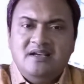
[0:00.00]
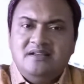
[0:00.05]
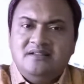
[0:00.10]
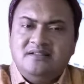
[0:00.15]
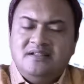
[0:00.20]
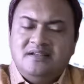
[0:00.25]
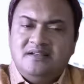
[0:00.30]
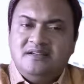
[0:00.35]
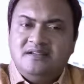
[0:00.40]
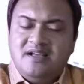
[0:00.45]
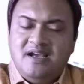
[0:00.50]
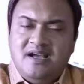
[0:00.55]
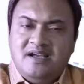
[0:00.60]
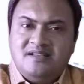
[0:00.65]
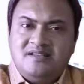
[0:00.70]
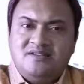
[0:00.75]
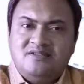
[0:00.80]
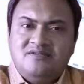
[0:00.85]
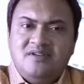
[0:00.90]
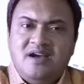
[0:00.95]
that it
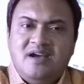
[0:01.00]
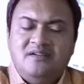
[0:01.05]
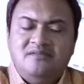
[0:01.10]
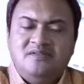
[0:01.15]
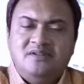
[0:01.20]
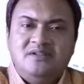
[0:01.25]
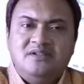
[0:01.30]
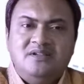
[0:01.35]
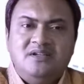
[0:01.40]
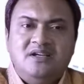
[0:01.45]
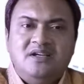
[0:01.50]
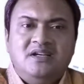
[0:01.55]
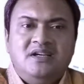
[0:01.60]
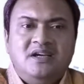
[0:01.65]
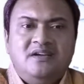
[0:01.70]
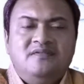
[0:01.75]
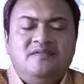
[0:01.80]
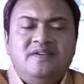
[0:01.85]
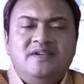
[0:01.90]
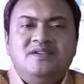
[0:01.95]
has to have a
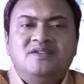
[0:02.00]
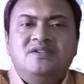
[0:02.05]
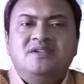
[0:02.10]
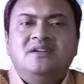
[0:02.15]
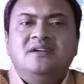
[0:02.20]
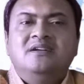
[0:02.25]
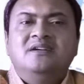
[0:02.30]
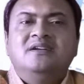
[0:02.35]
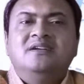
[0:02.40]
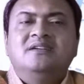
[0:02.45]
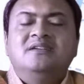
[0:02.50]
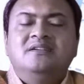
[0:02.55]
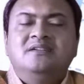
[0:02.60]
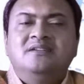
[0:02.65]
efficient